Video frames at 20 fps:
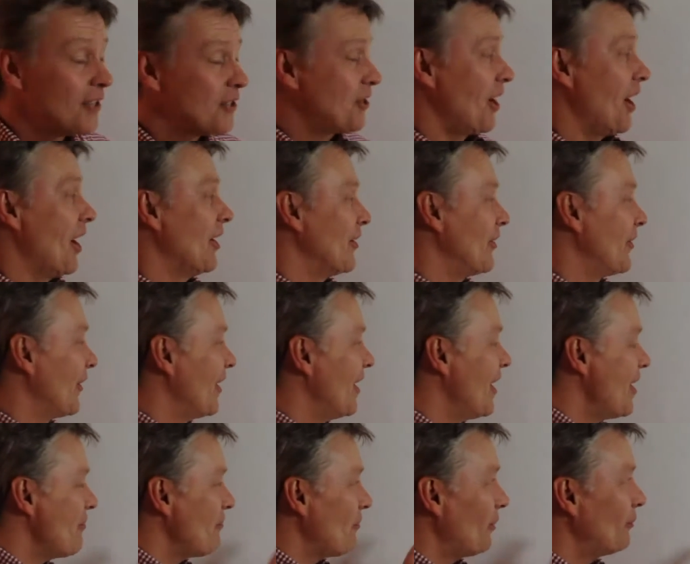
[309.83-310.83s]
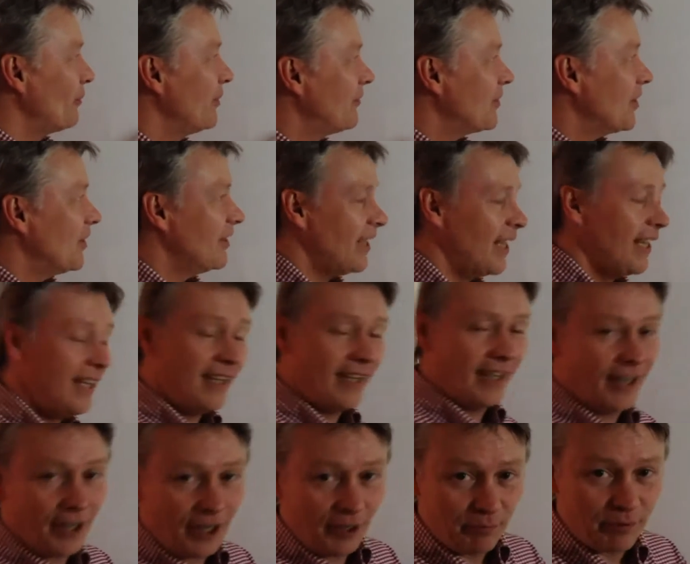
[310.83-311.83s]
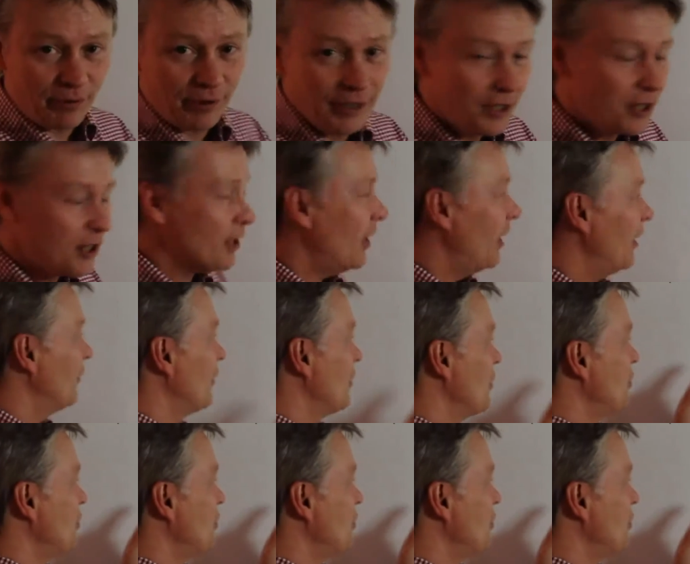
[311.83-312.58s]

So what we've done here, I appreciate